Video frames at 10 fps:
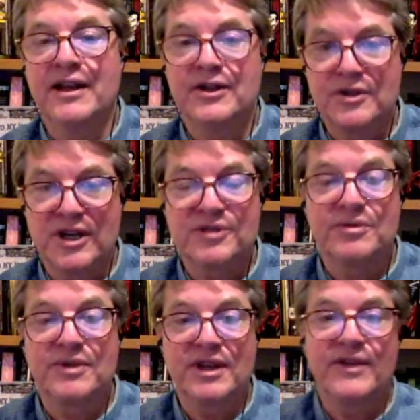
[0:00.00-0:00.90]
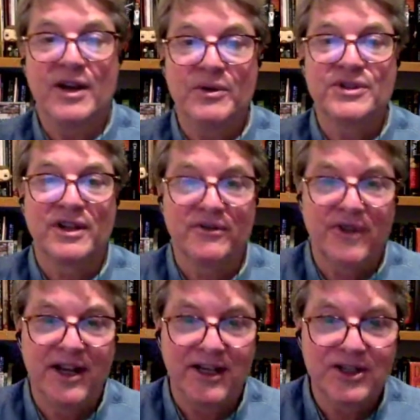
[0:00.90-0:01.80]
And trust me, if anyone's going to
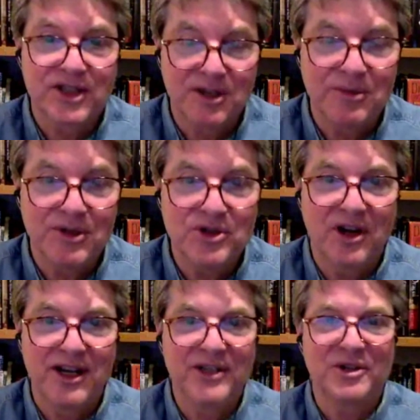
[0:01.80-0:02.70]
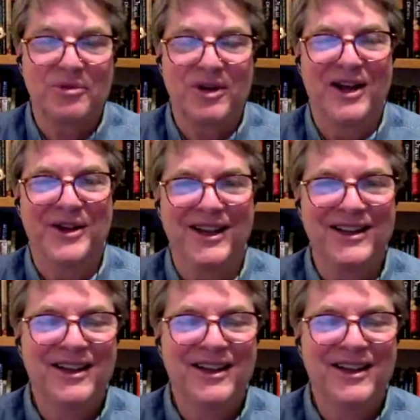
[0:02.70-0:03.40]
find it, it's going to be John Edgar Browning.